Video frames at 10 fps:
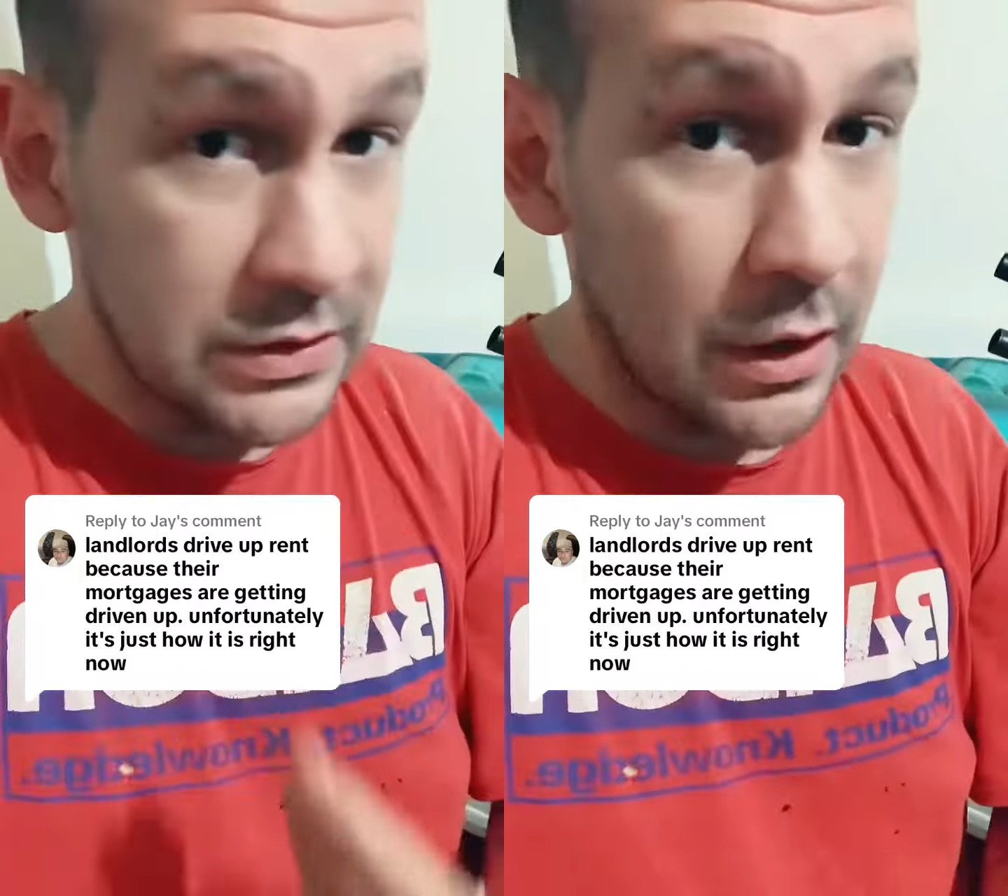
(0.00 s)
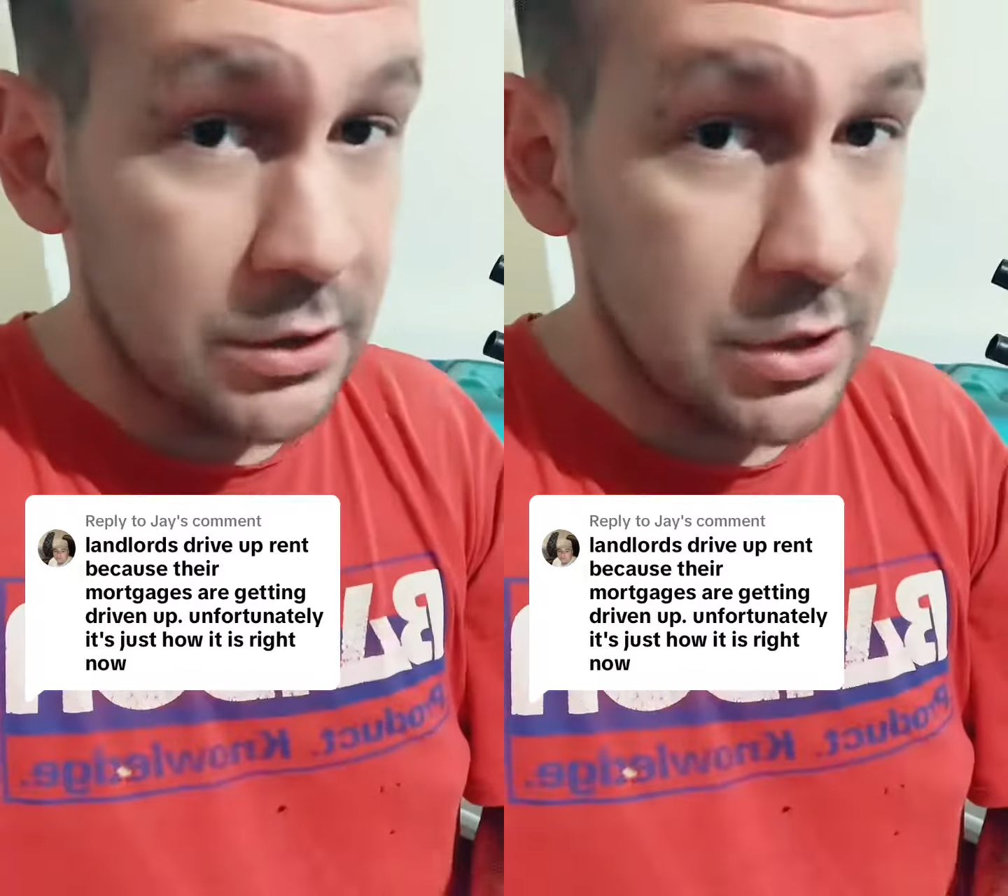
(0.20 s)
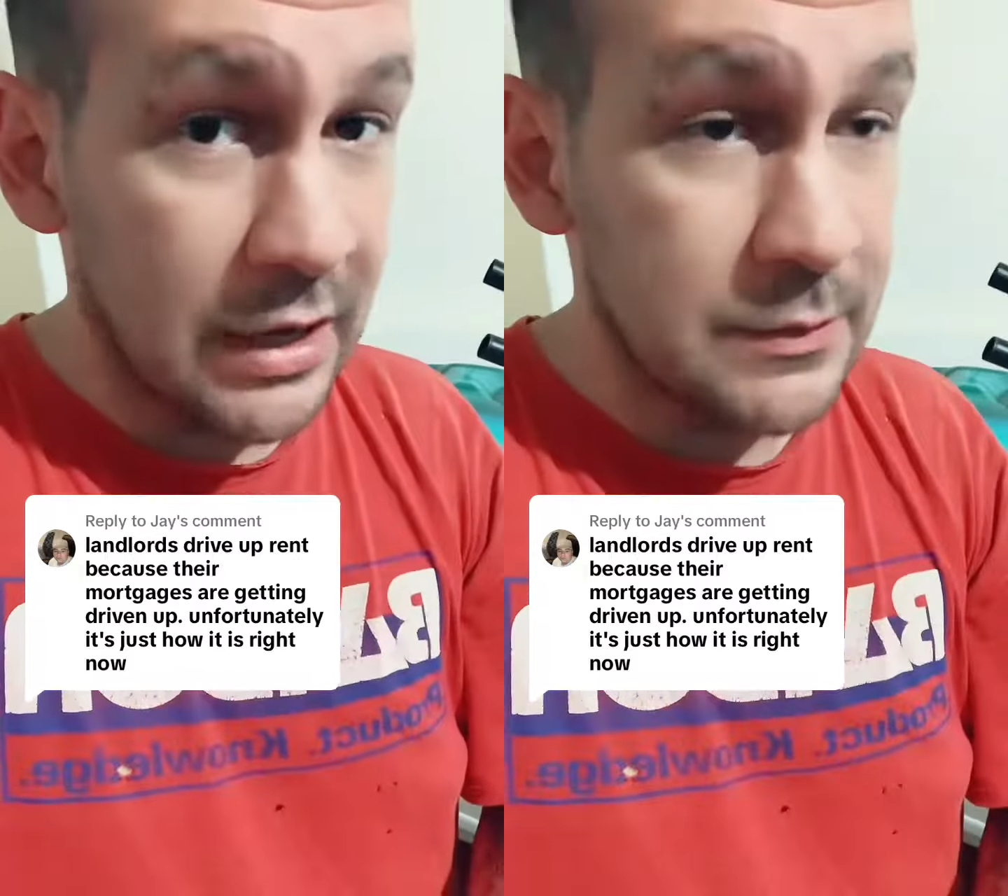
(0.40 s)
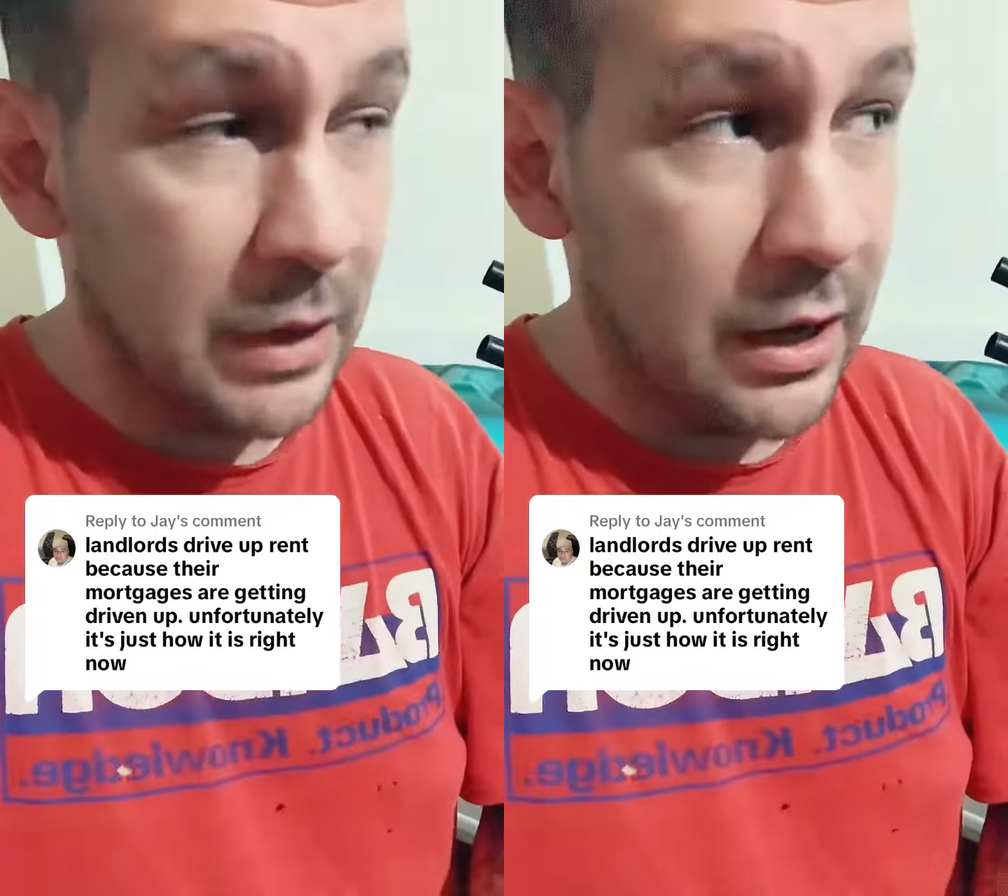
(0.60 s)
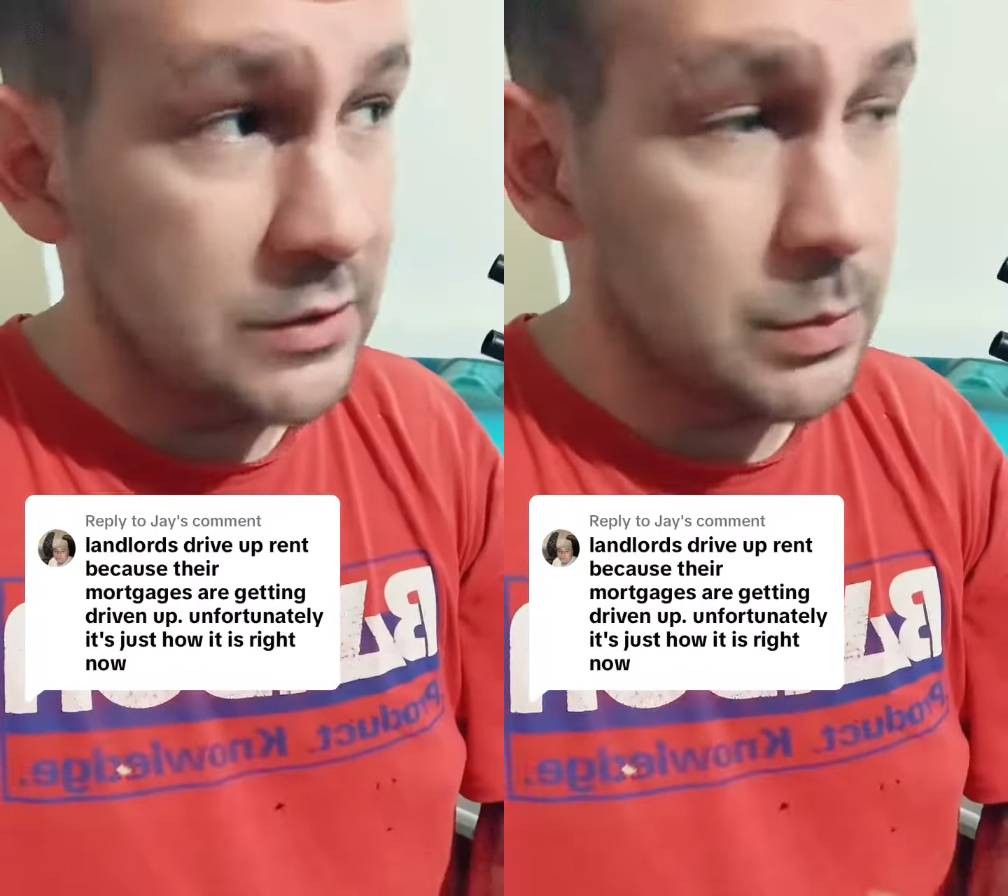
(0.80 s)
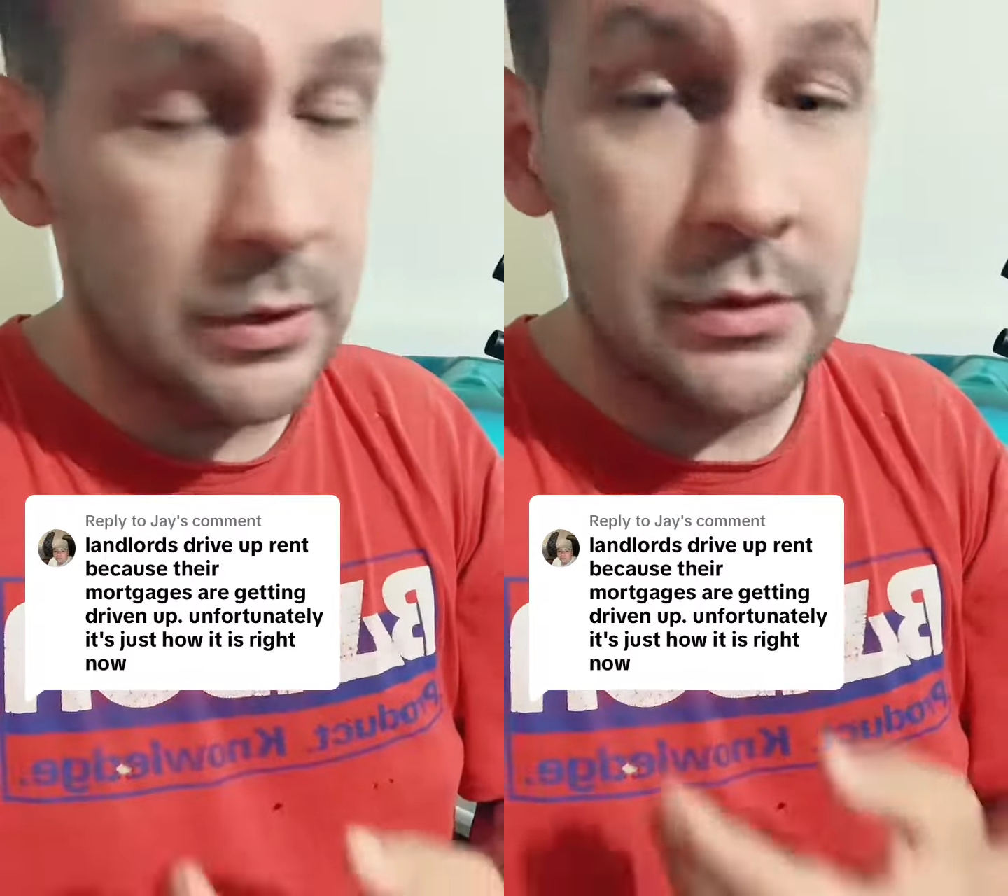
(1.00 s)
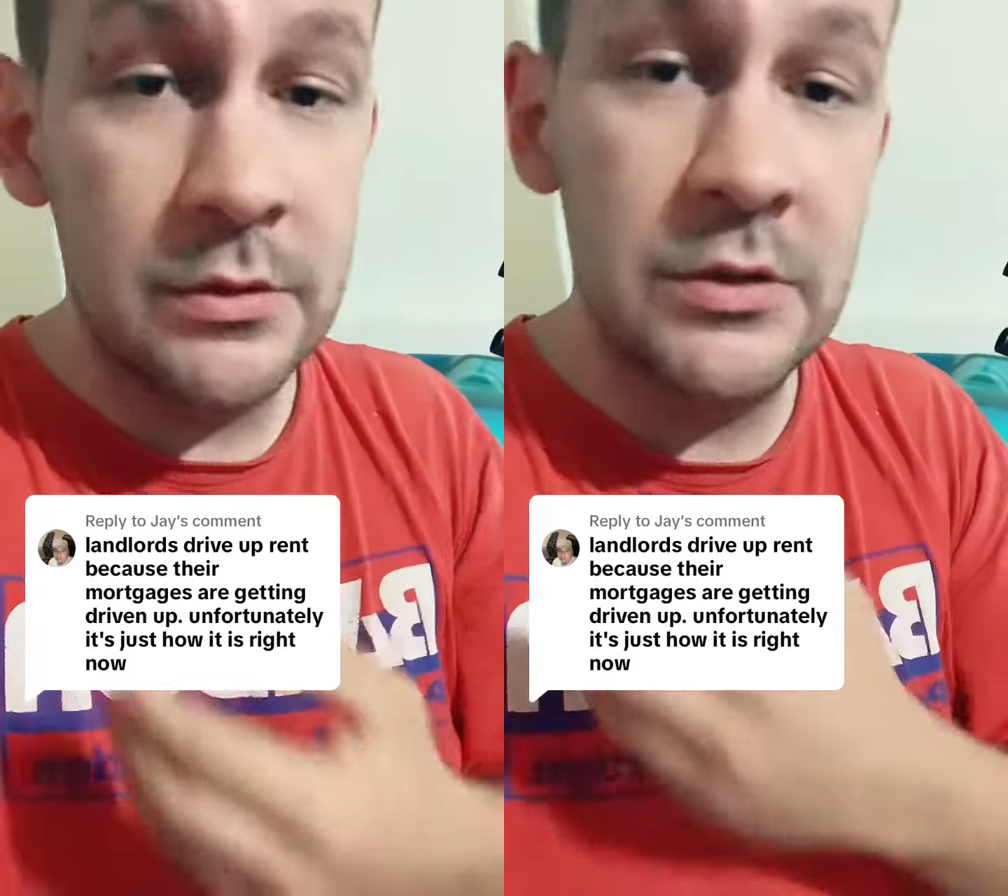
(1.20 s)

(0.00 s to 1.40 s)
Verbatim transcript: contracts possible.